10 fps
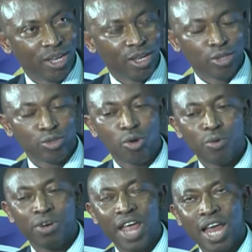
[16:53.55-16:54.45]
So
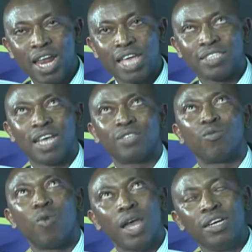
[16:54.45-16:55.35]
we realized that
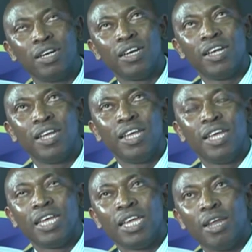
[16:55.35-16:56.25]

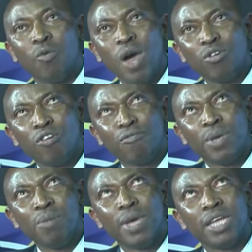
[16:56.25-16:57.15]
the one-off
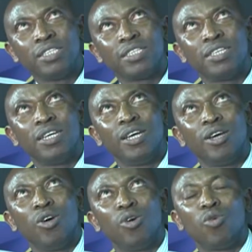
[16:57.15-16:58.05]
payment
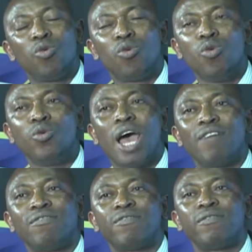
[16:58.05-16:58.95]
could
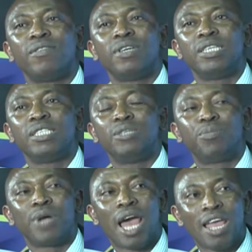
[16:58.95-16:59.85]
have
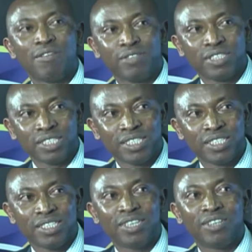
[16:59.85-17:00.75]
deprived
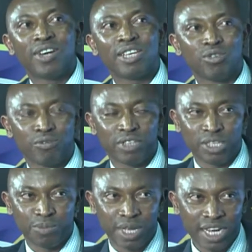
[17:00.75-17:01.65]
the rest of the
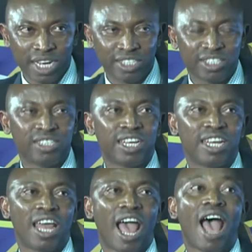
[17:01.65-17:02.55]
dependent
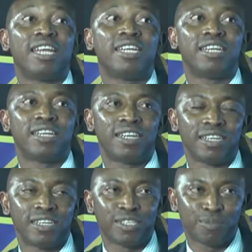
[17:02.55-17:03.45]
children and
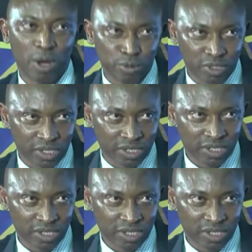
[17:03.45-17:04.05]
the spouses.